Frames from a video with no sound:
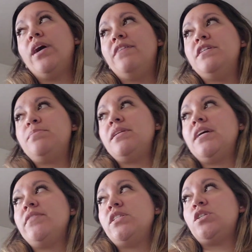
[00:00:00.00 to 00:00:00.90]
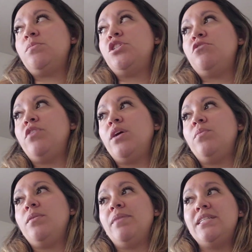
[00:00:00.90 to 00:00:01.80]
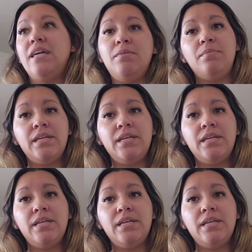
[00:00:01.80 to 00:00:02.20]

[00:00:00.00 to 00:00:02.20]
I've just been having so much fun with my diamond